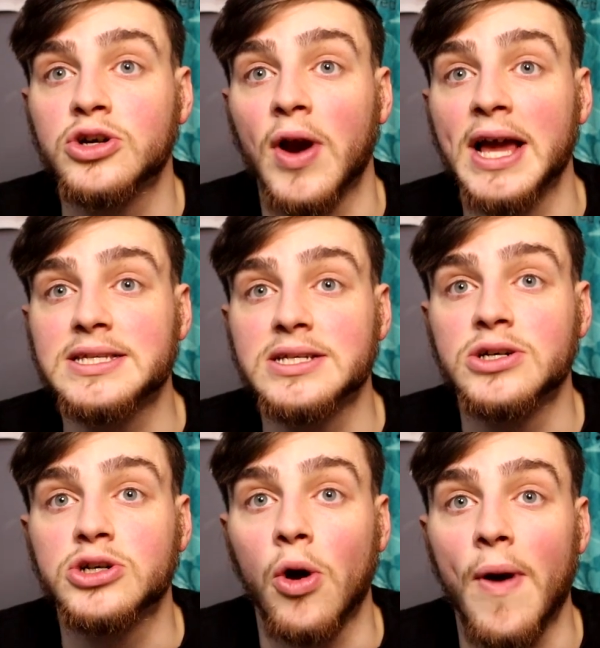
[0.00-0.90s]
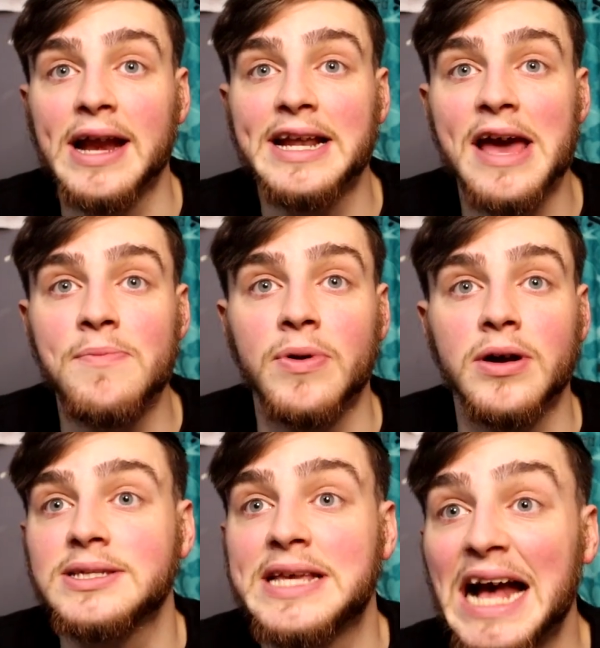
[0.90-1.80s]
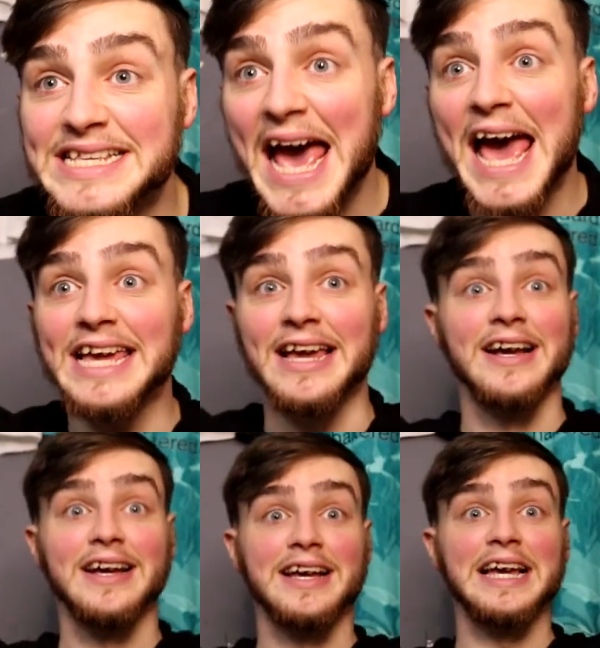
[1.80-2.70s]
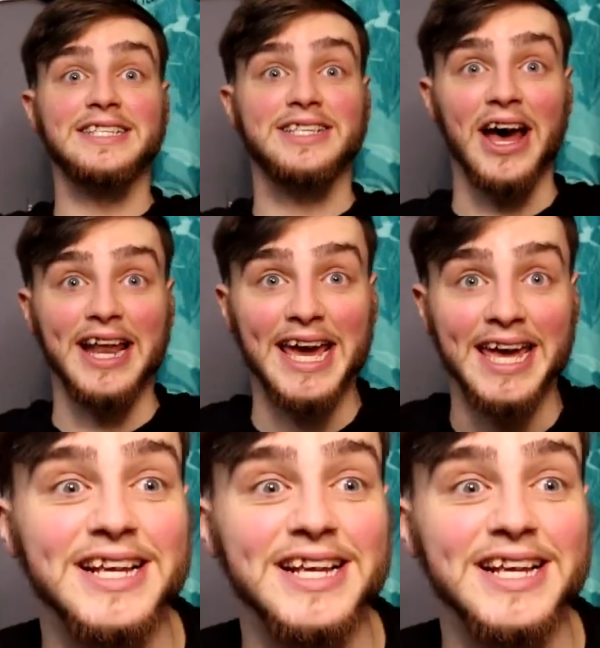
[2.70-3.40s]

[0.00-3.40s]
Great. Go round him. Tete! He's done it!